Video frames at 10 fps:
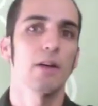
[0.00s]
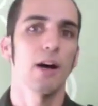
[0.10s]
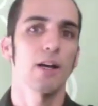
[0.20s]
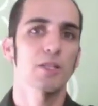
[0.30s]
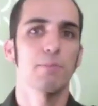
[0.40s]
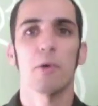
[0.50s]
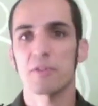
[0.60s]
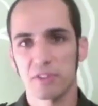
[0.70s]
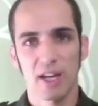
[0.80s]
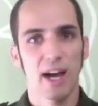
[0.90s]
a
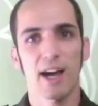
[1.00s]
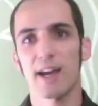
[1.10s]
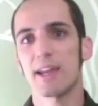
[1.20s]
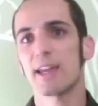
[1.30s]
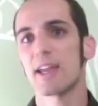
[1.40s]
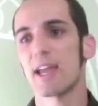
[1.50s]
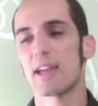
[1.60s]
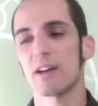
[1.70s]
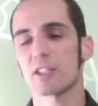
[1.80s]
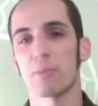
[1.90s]
sports guy,
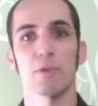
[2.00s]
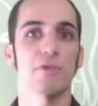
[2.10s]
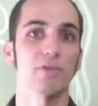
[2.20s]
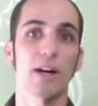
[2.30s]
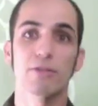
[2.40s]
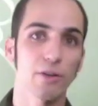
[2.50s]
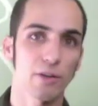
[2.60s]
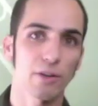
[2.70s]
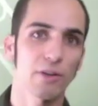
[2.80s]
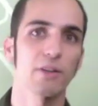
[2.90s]
a sports
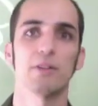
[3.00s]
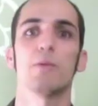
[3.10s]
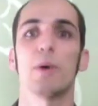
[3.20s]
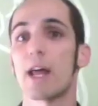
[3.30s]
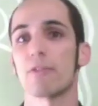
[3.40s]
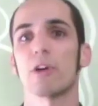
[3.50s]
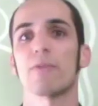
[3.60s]
lover, whatever.